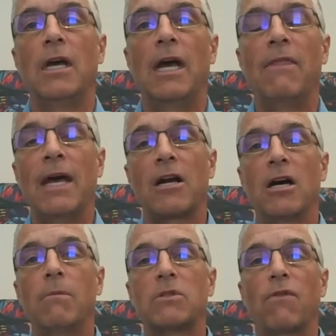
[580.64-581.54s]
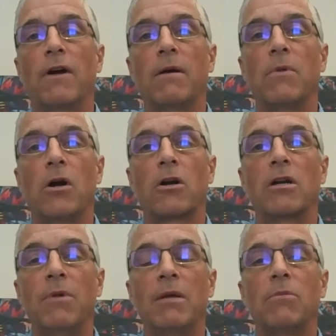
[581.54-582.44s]
And that comes from our
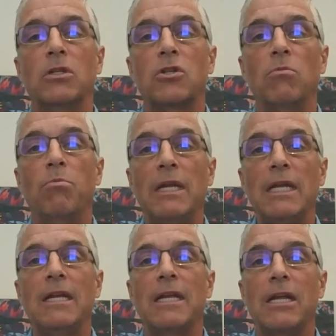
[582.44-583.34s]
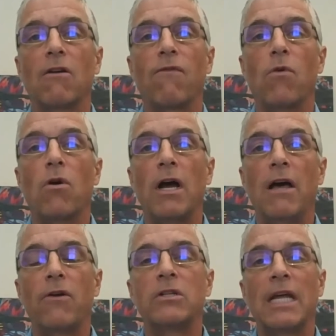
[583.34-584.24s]
commitment to be here for
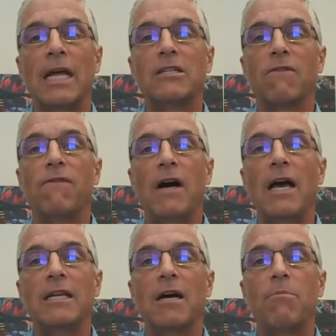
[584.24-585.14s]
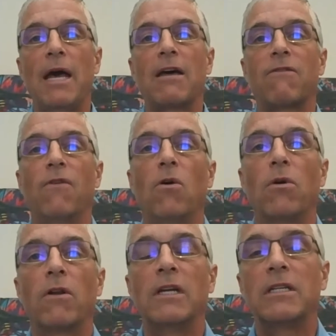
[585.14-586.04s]
others and to find a path
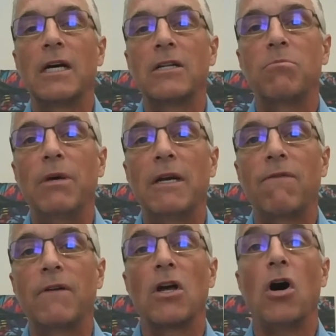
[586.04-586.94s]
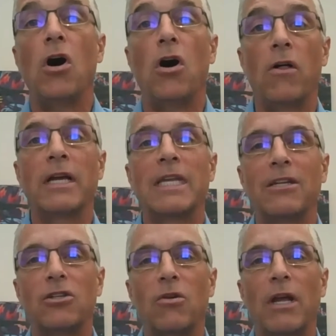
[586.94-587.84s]
forward that does benefit all.
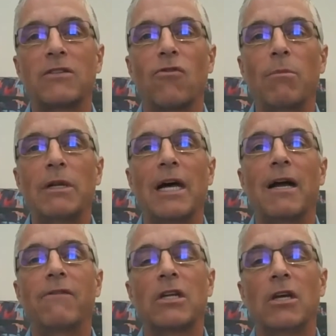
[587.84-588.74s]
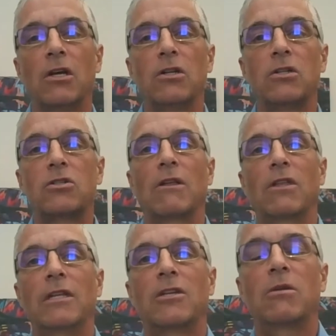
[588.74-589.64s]
Again, transforming lives,
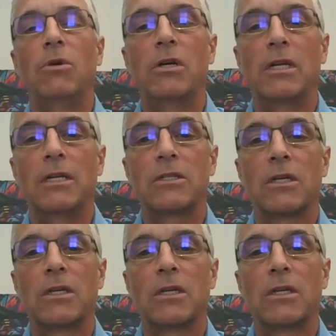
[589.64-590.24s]
strengthening communities.